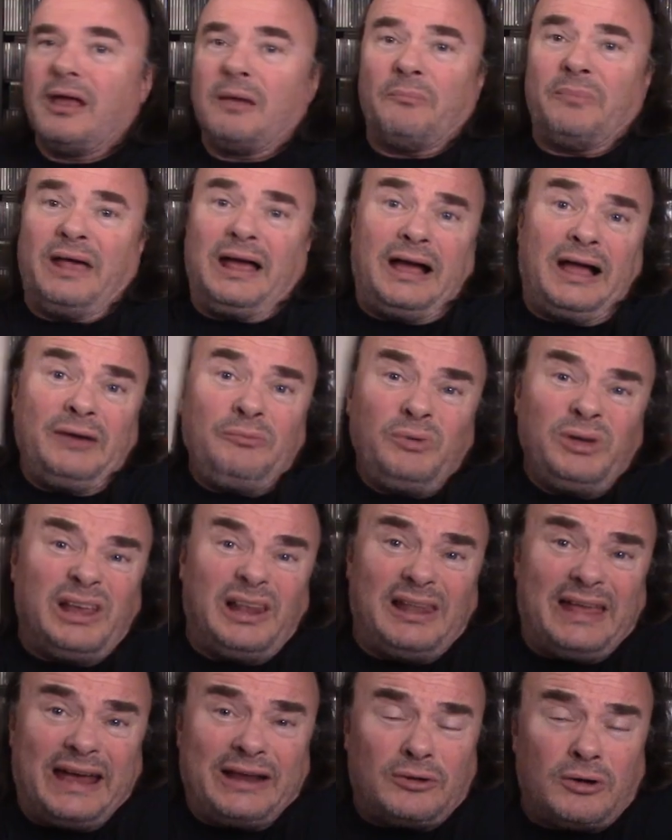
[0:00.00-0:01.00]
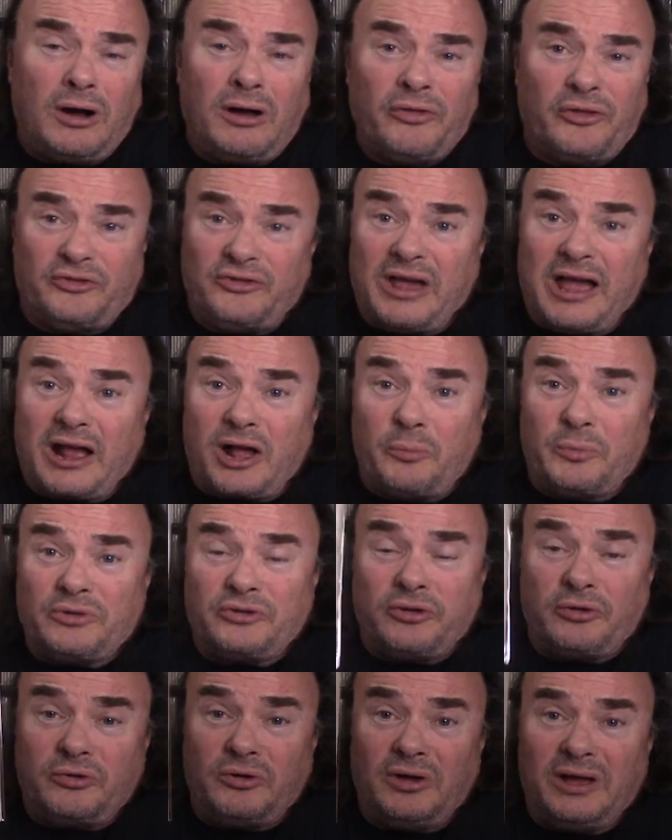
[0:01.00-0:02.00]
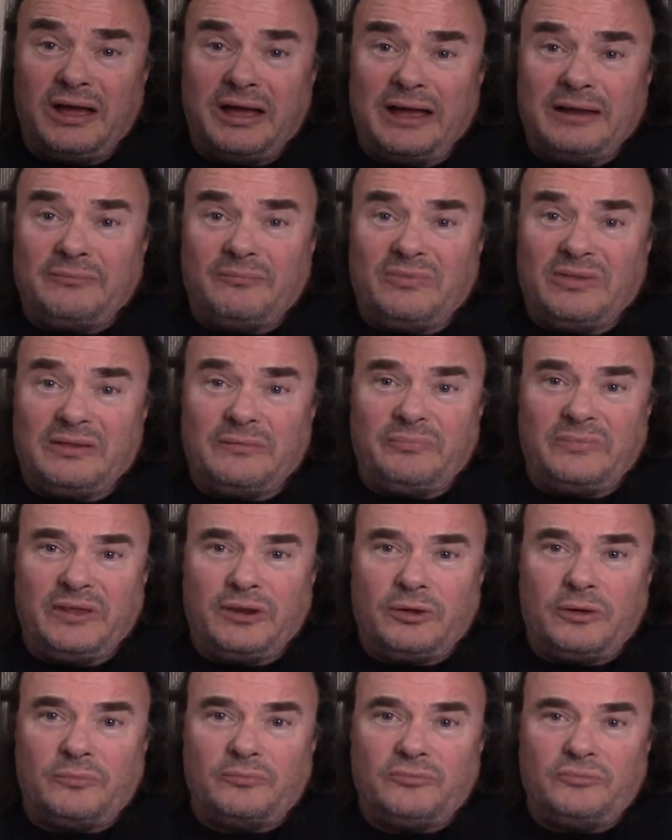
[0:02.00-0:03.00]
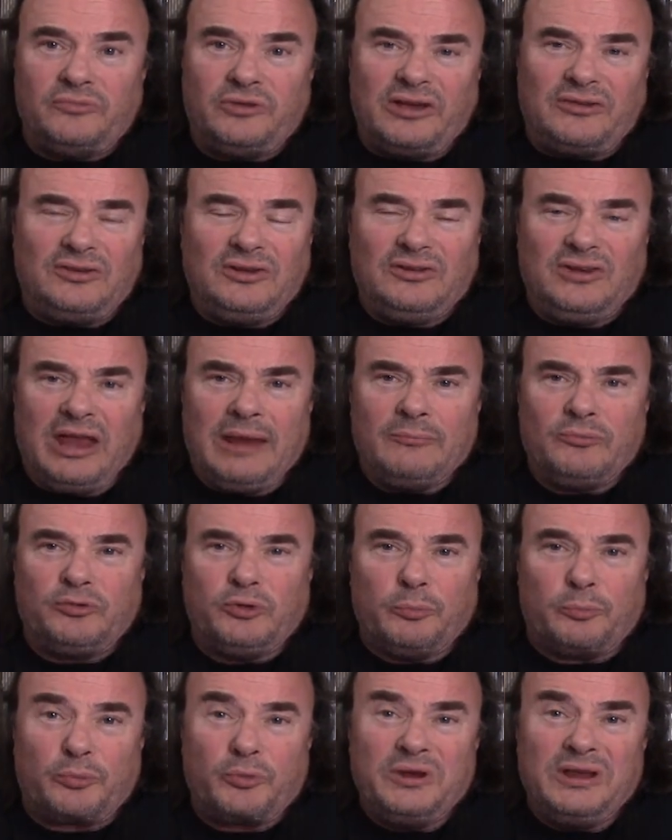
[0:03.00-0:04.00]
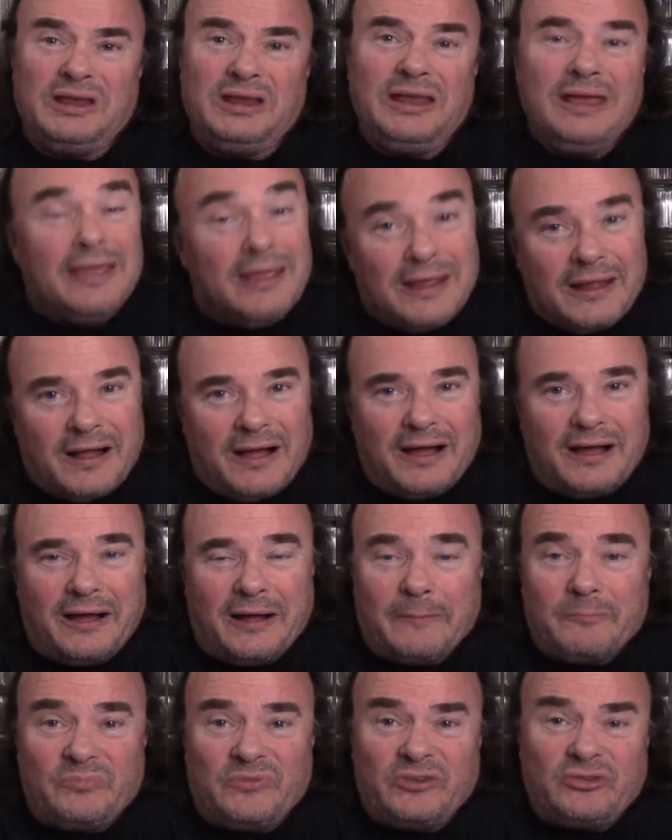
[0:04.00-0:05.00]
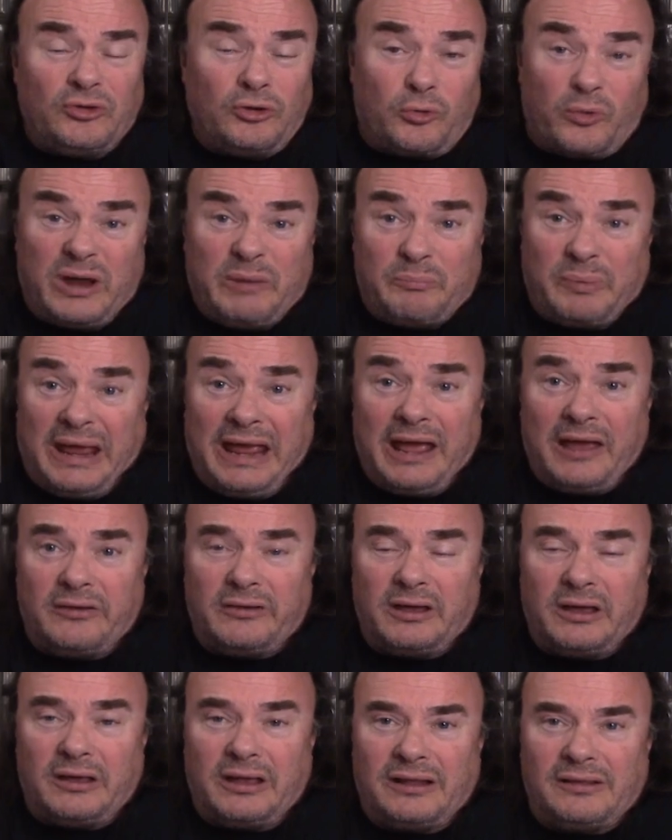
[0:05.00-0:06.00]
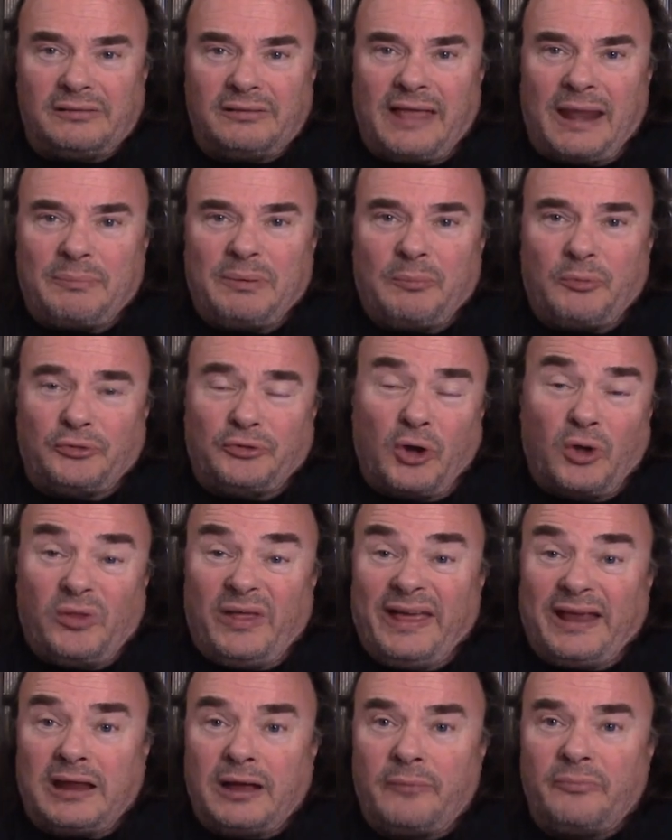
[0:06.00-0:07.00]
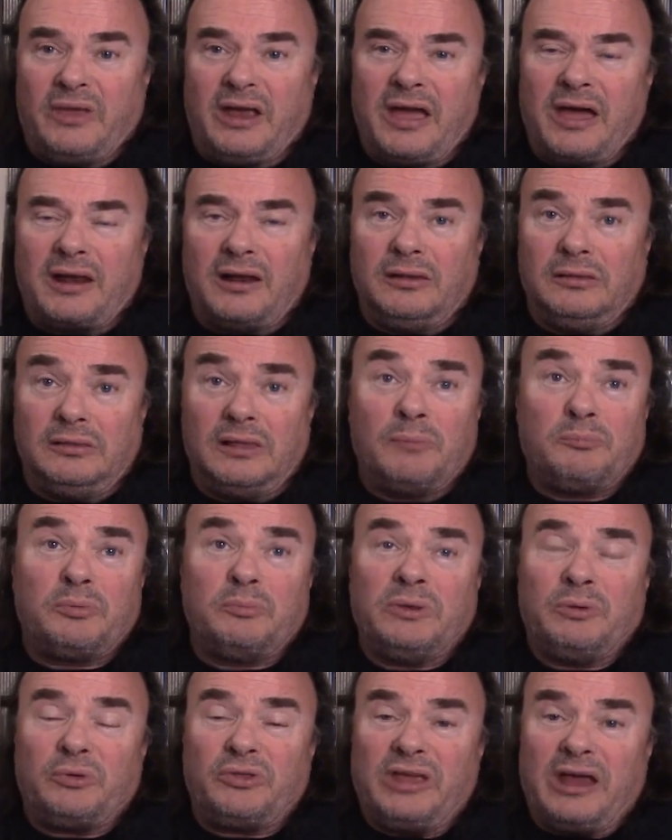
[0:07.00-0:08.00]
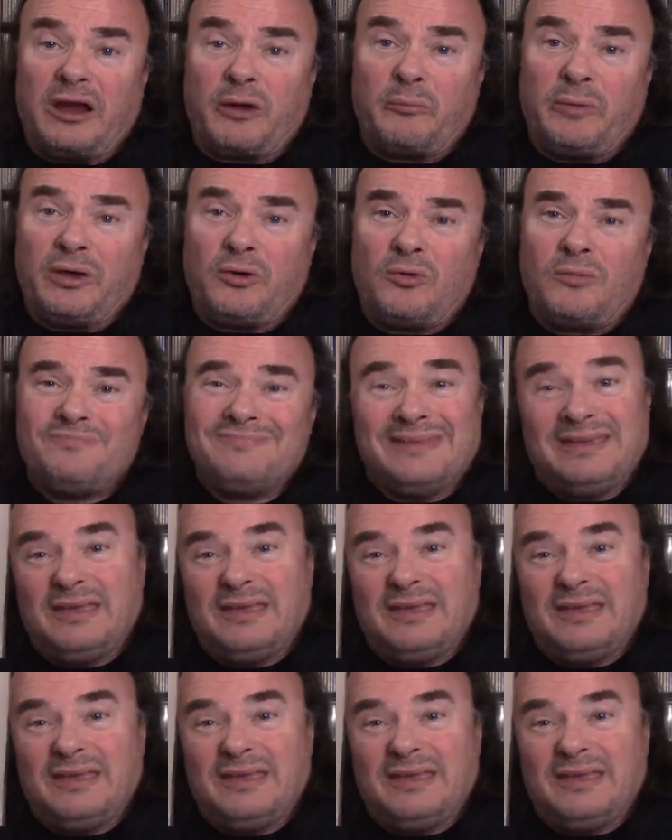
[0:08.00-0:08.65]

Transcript: But I really like all the Jackyl material. I, I you know Jesse James, Dupree, um, just a great band. Uh, a lot of people don't like them; they kind of lump them in with hair metal.